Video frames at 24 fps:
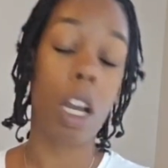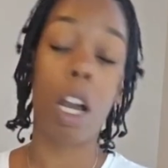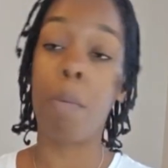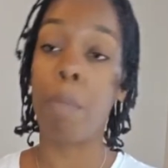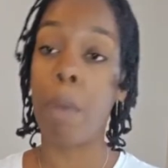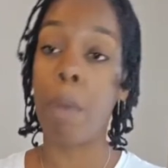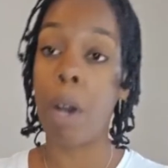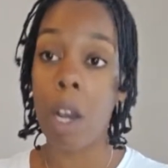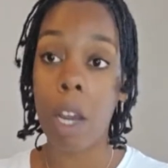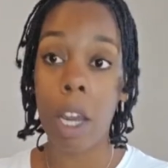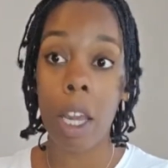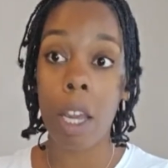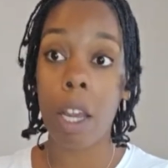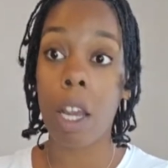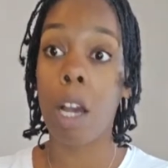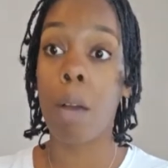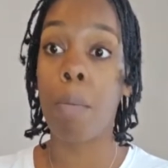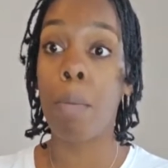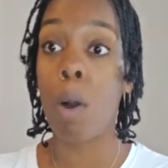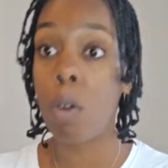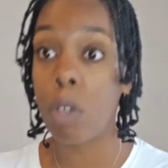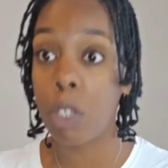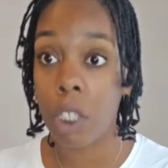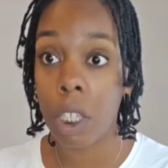
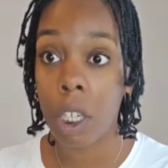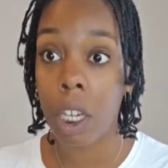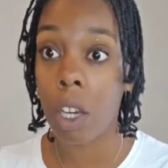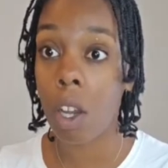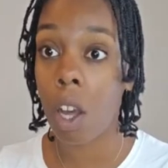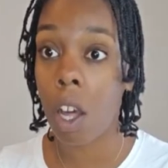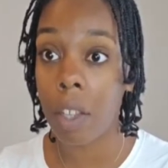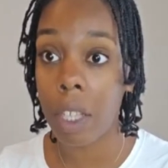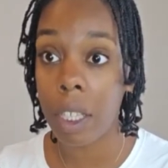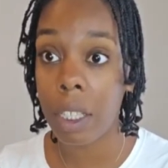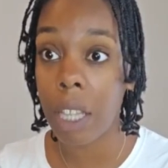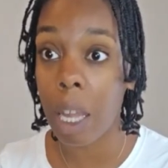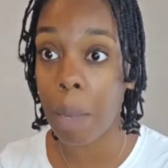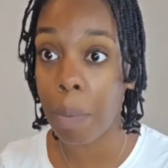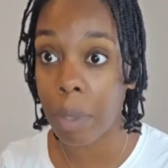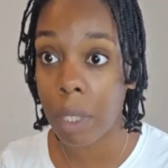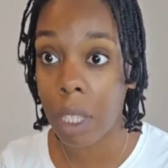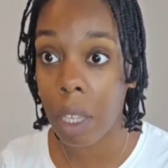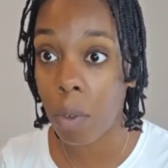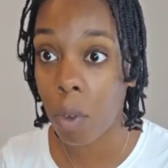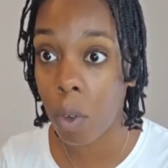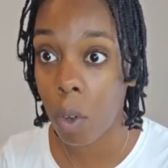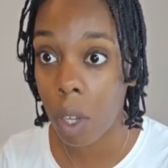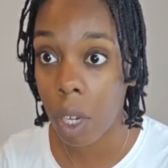commotion and all this type of stuff
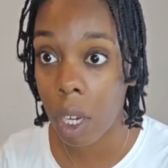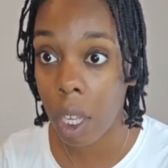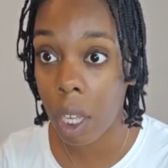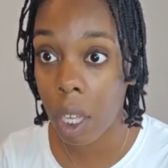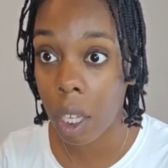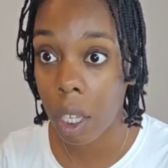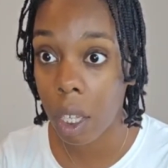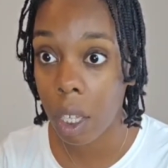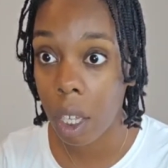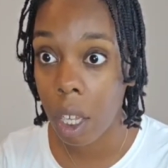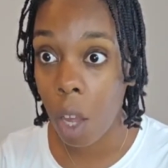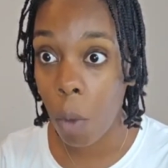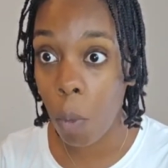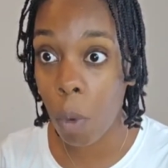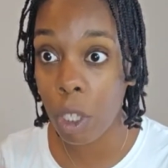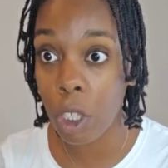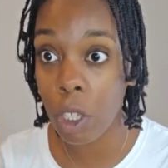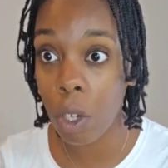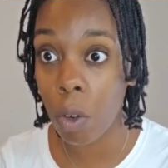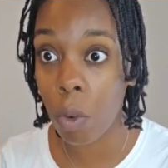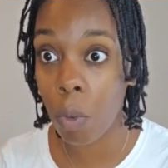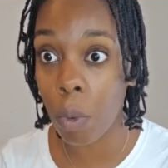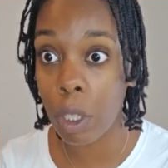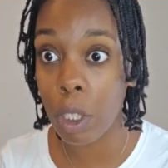going in with
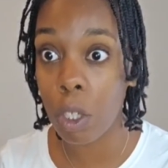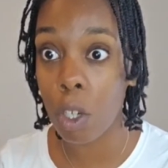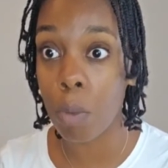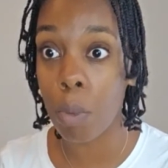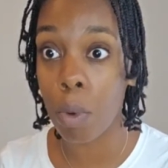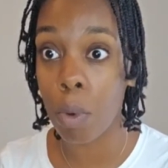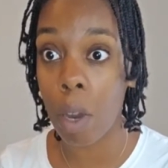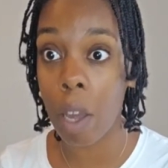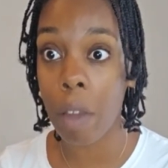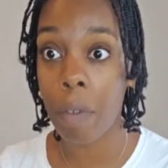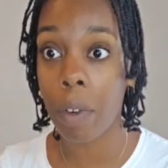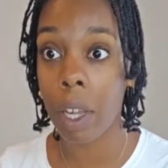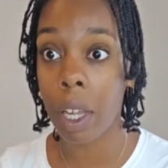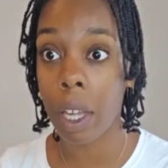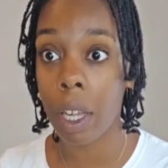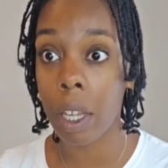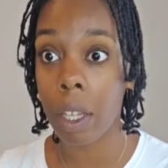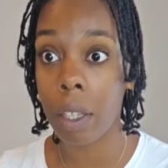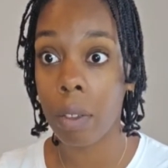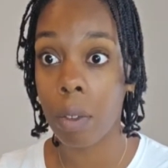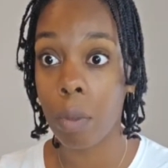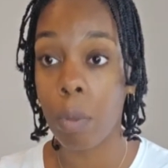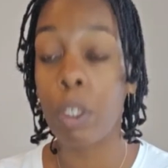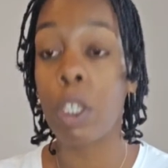your boyfriend,
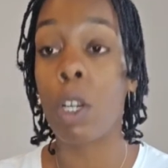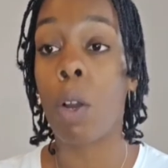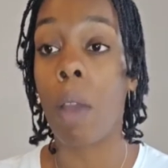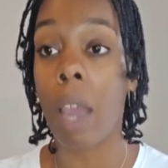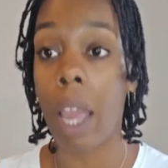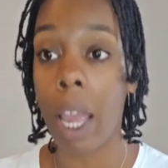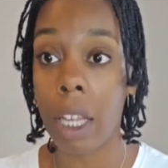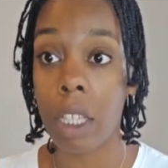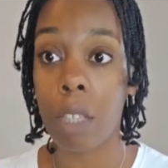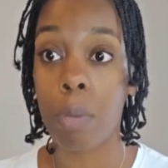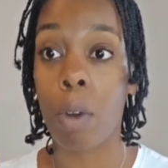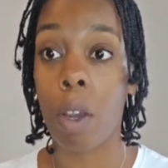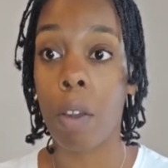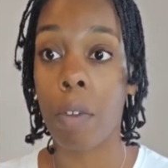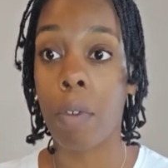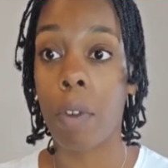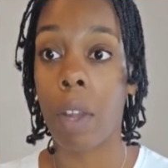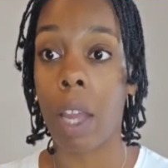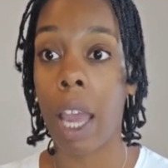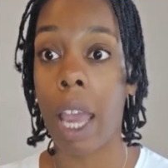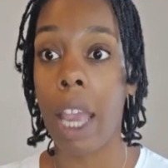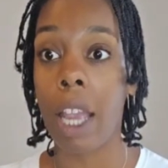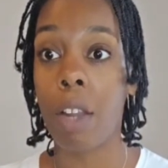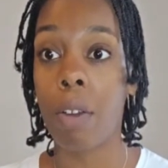with your ex-boyfriend. Hey,
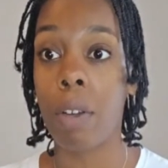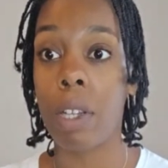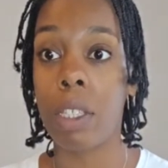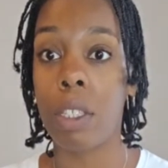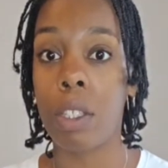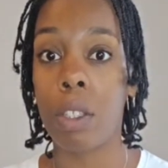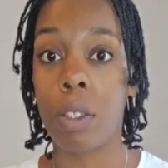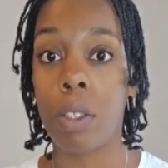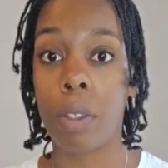Crystal.